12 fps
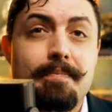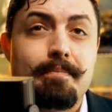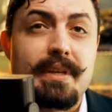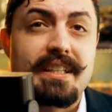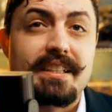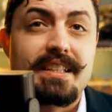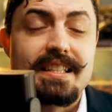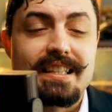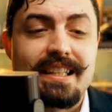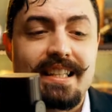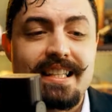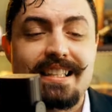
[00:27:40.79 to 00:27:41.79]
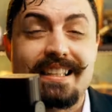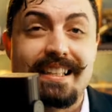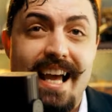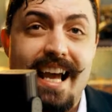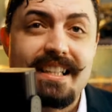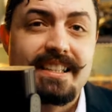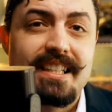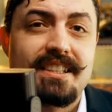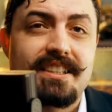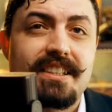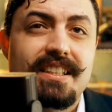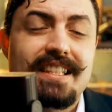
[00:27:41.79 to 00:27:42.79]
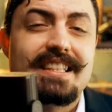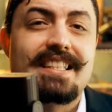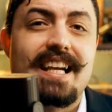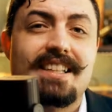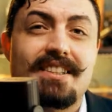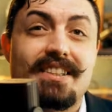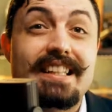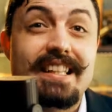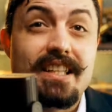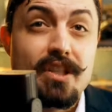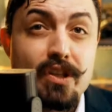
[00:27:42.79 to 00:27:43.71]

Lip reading: because this last section is actually the